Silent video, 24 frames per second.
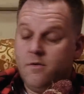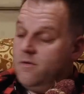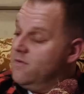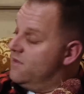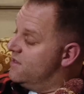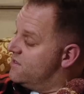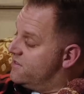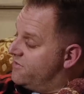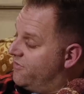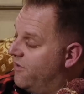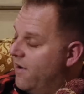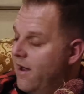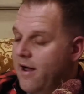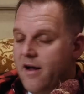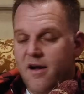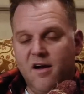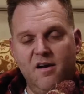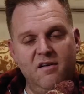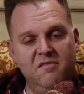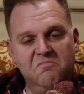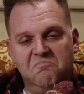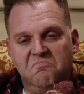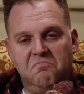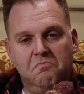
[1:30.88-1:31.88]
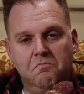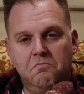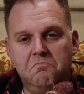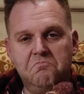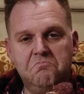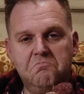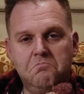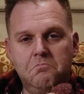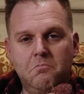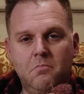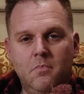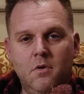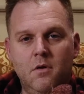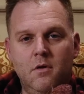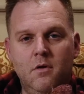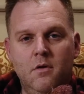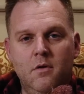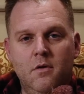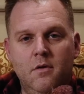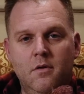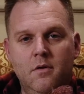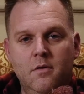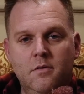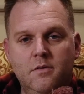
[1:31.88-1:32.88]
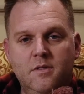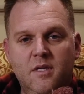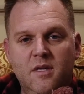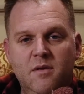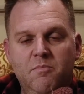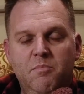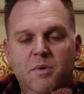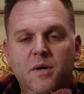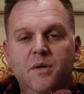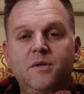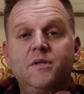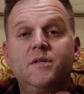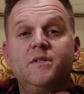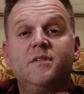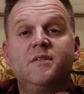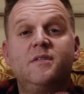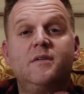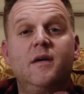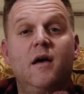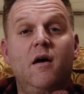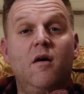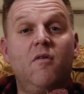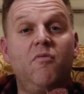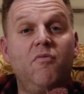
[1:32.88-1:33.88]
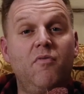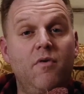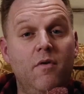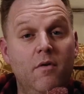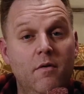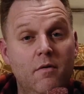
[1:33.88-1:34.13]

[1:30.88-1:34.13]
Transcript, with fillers: This fire didn't build itself.